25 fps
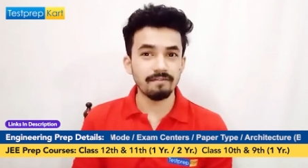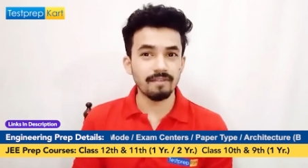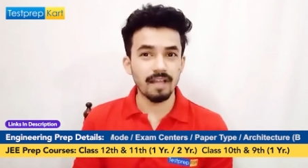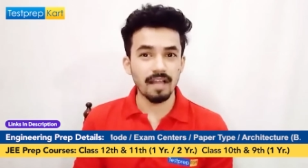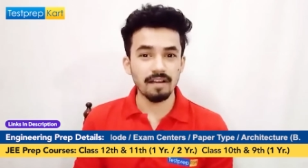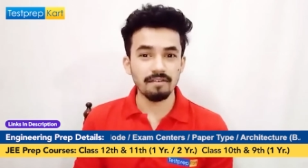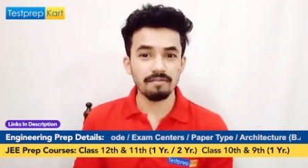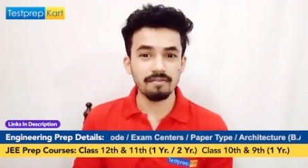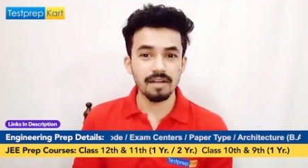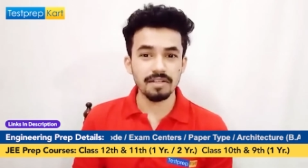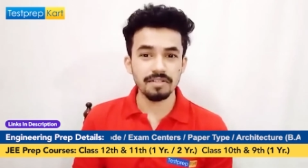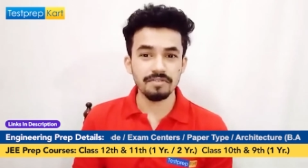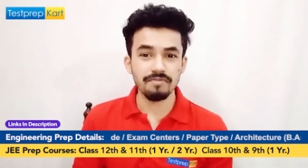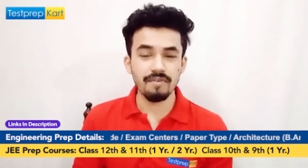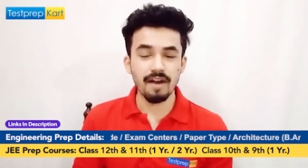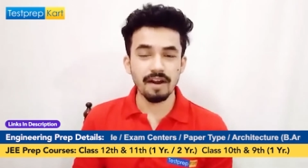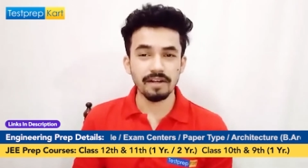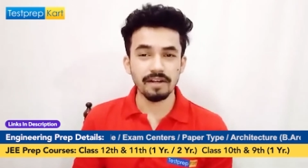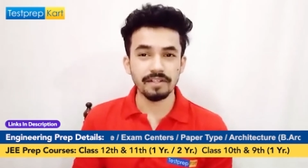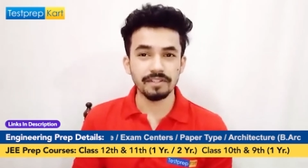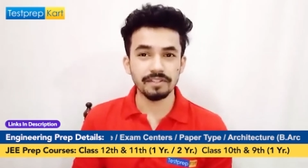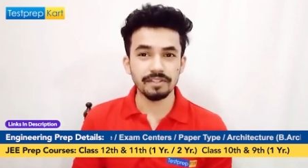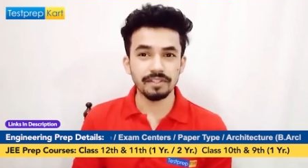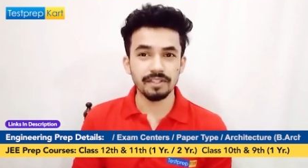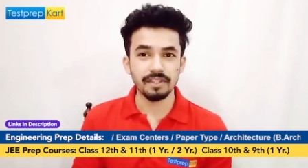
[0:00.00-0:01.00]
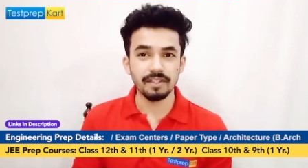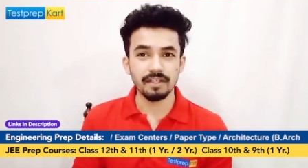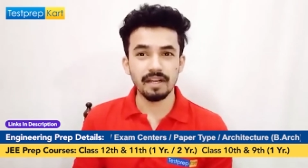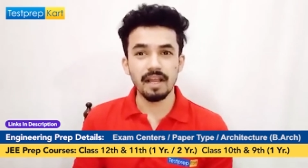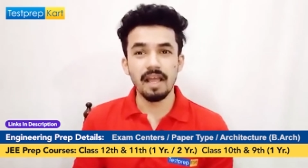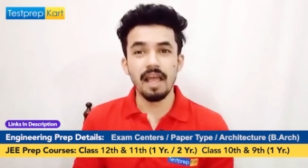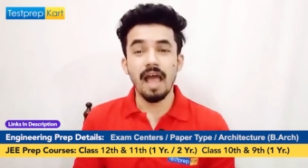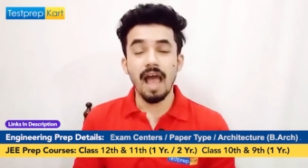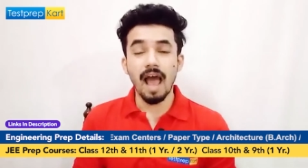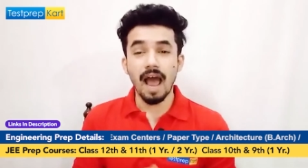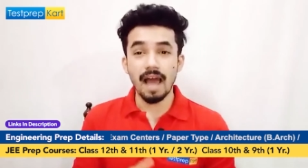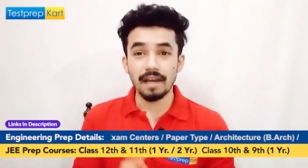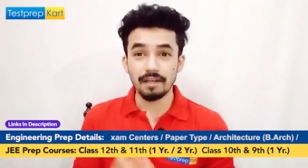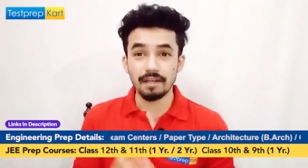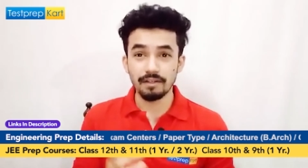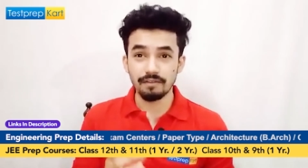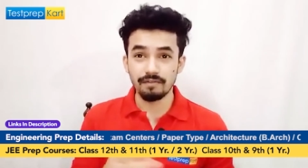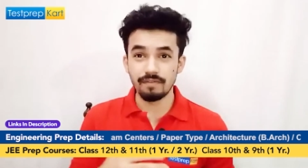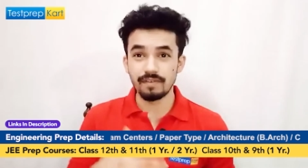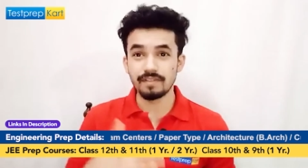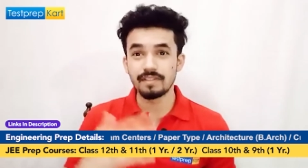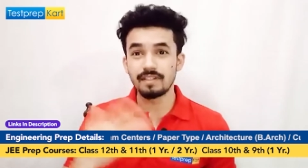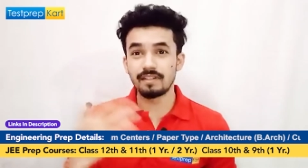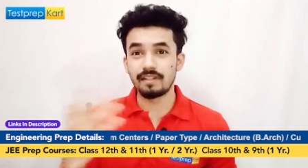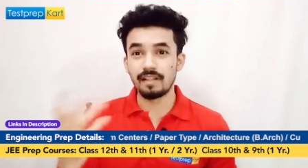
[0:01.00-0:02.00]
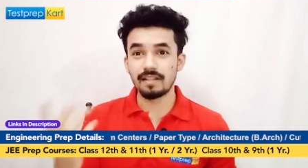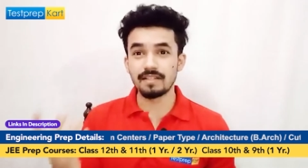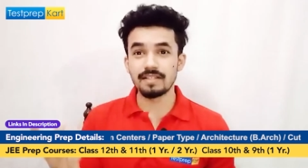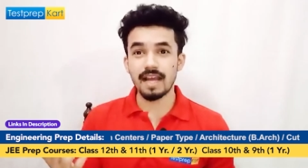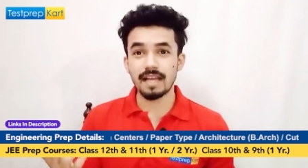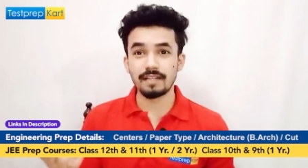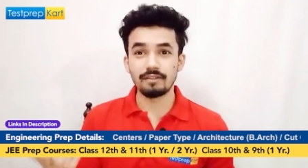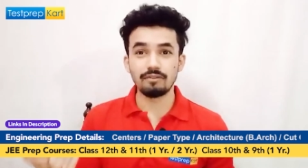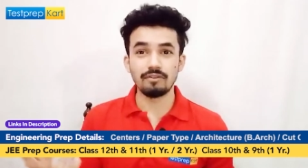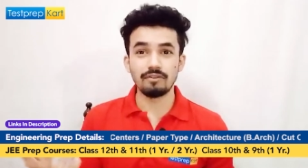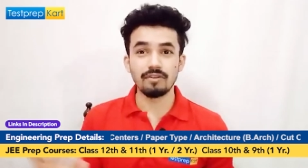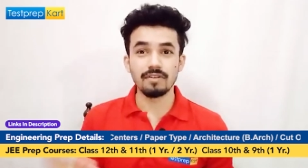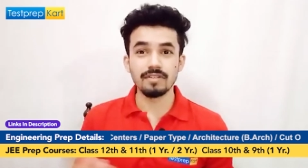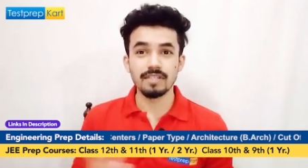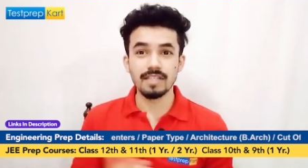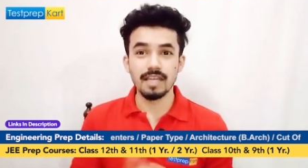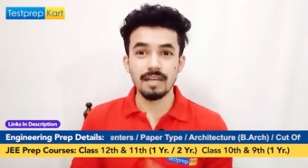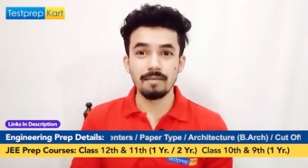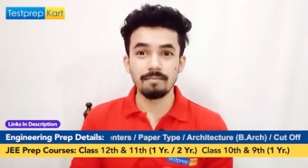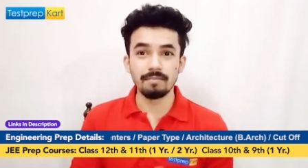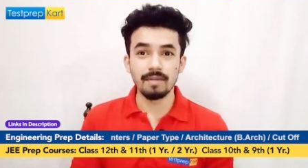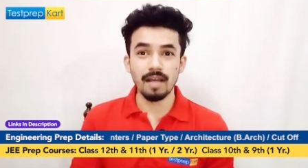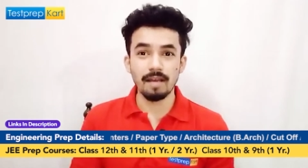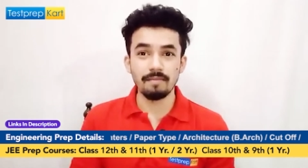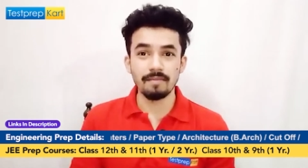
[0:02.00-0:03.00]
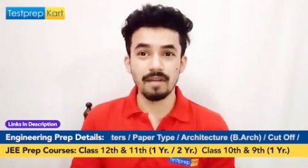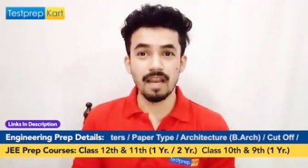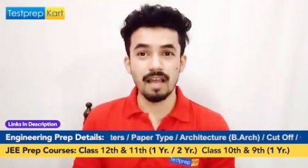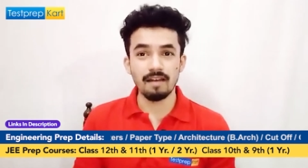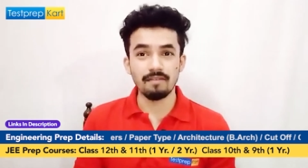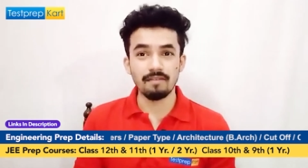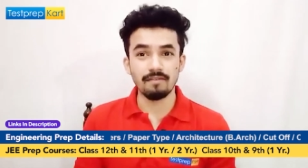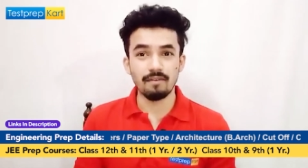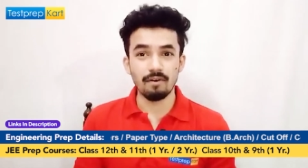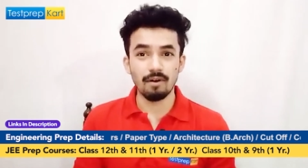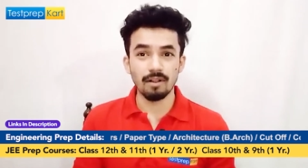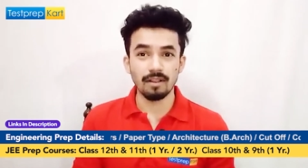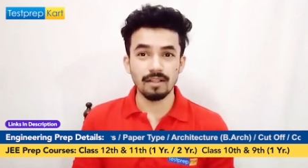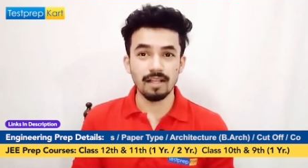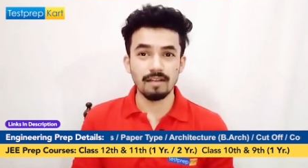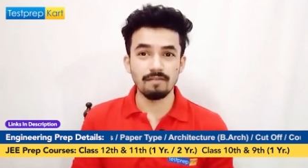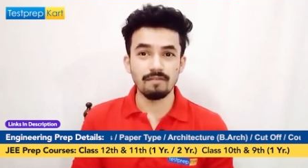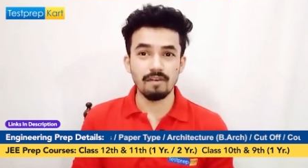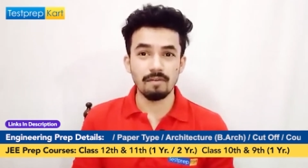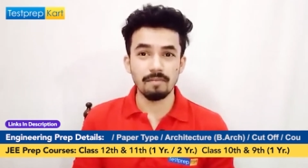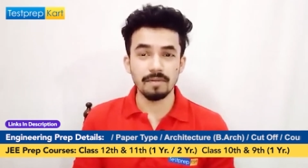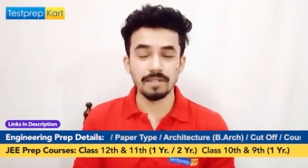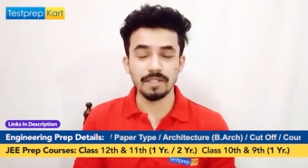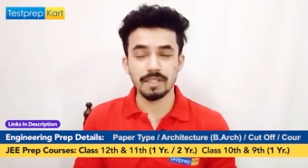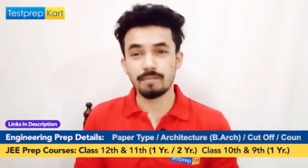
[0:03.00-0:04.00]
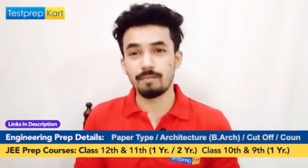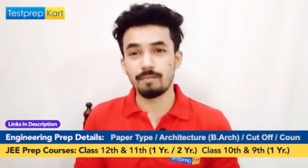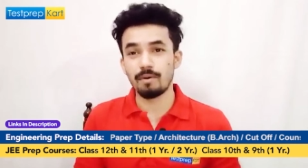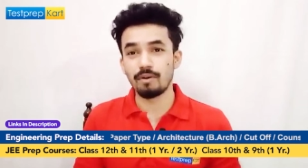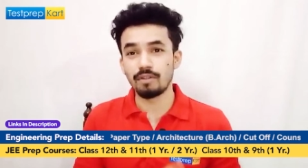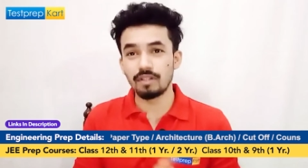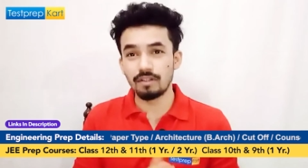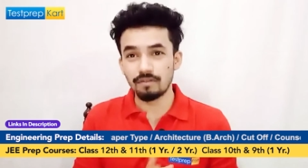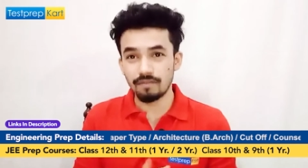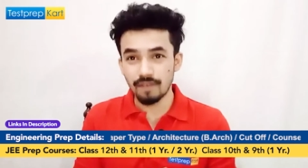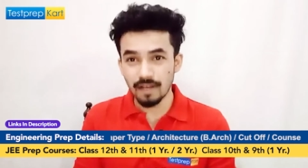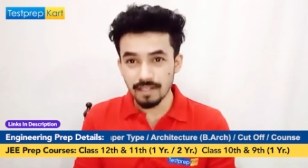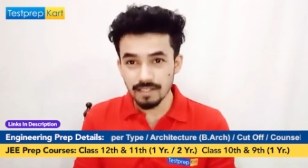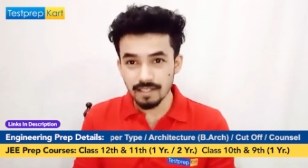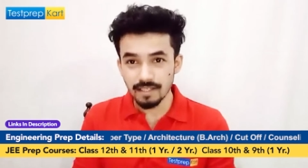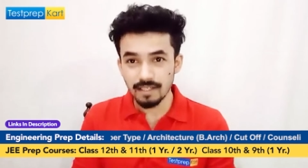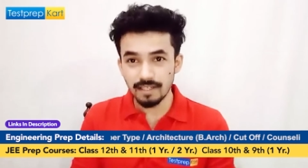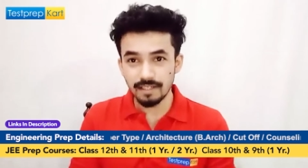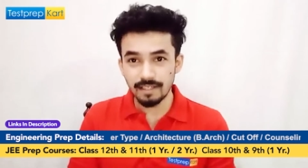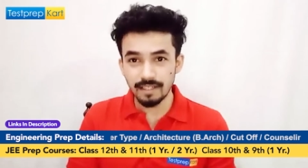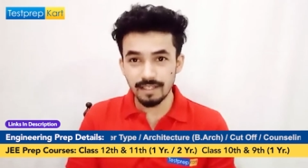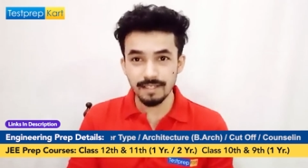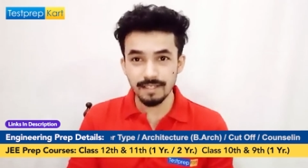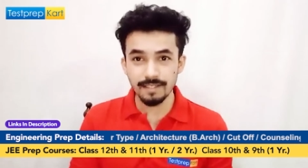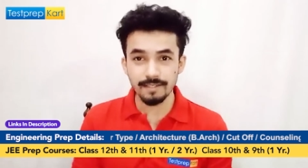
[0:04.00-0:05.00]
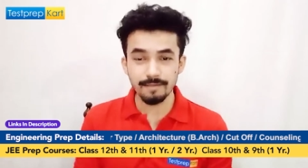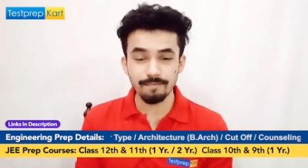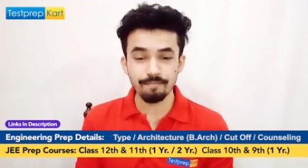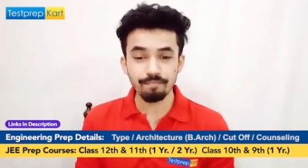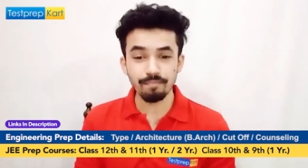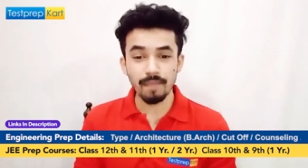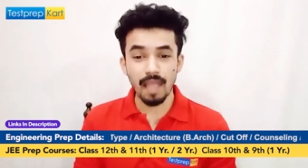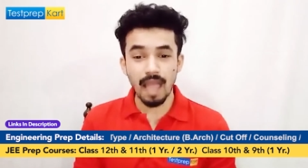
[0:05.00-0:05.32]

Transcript: The infrastructure, and you visit the site at the same time, you'll have all the information about the facilities